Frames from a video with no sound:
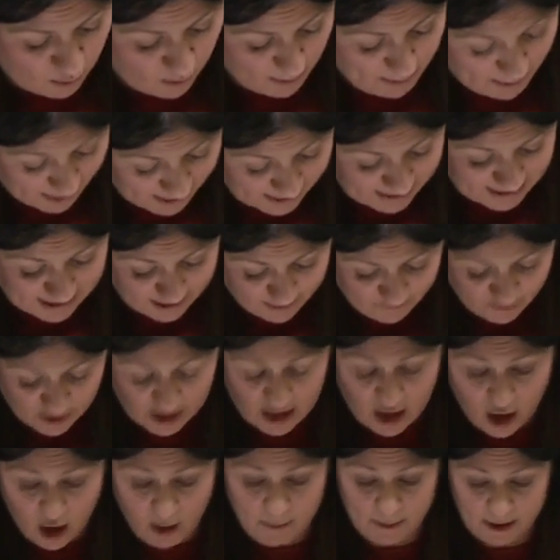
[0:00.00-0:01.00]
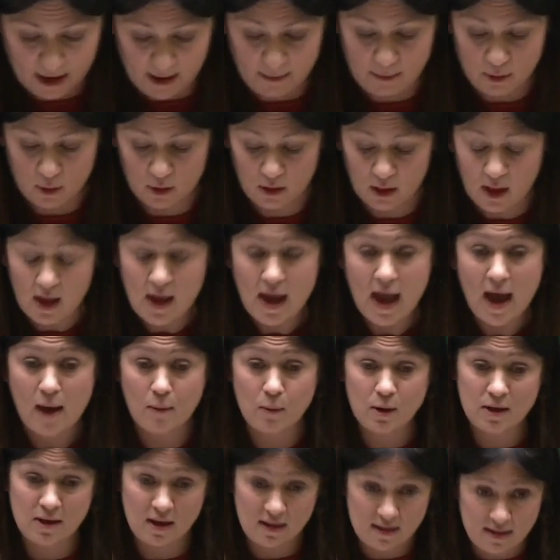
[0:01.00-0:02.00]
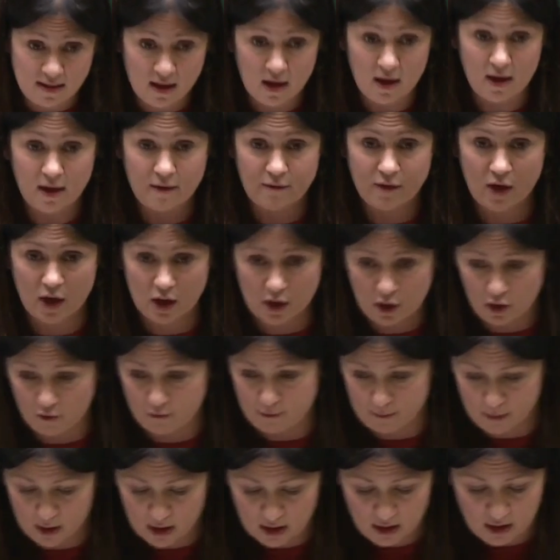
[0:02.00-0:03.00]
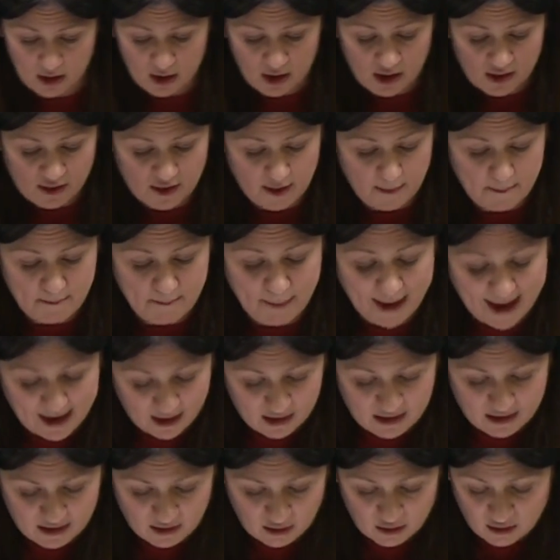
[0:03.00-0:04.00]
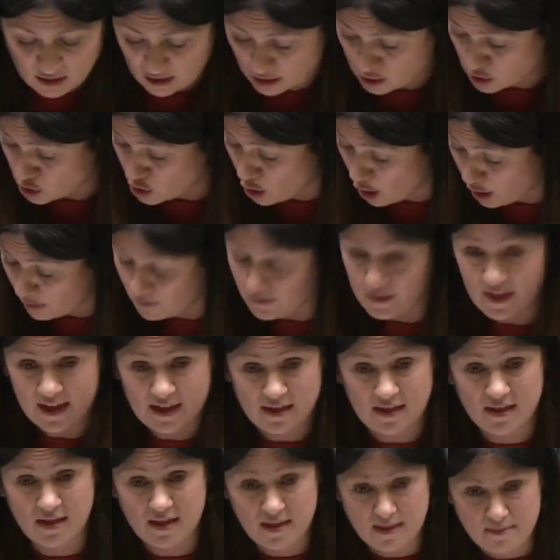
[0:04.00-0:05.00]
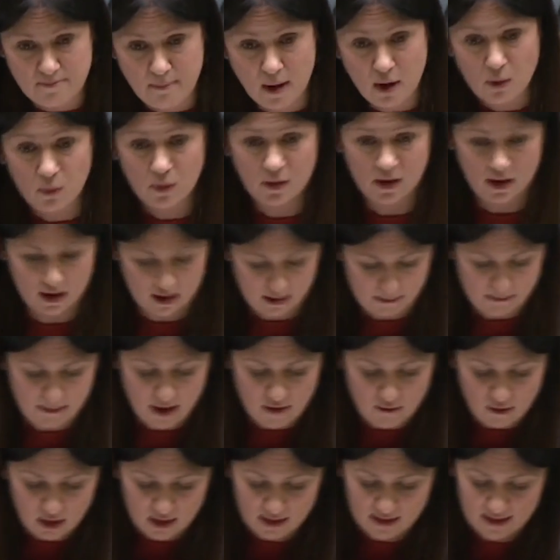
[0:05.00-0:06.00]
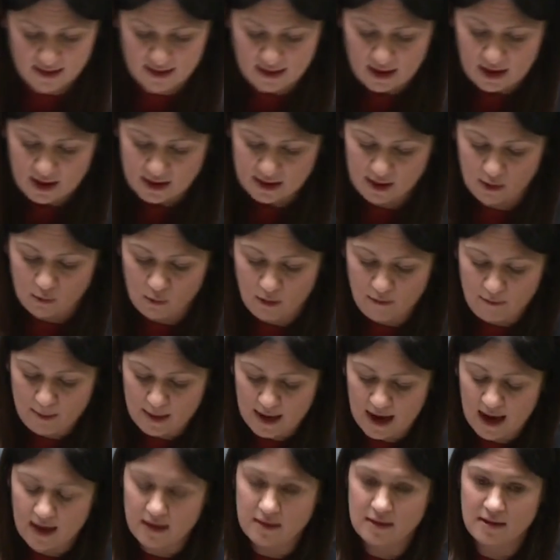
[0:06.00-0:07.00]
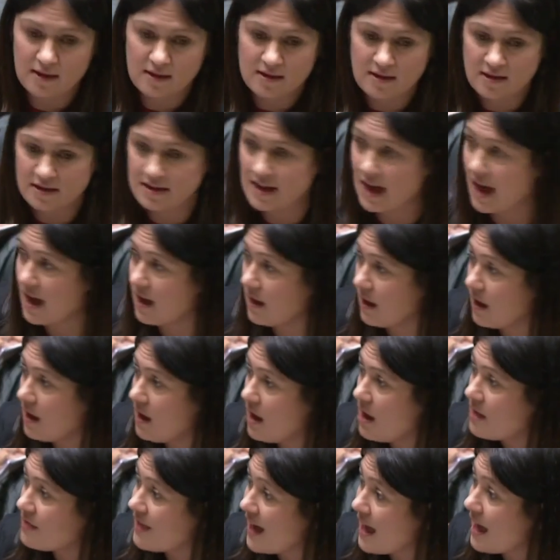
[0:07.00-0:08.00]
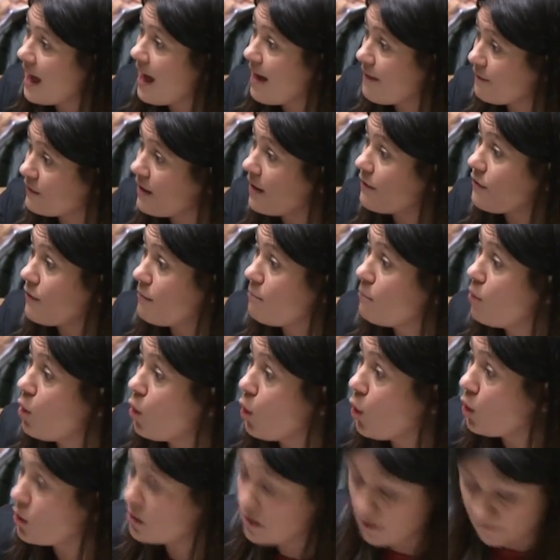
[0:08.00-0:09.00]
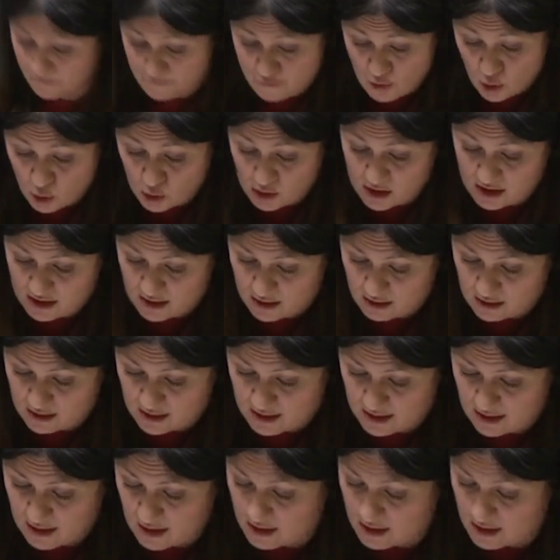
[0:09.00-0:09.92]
We believe in our people. And we deserve a government that backs us, not this smoke and mirrors that we've been handed today. Right. They have given more to fraudsters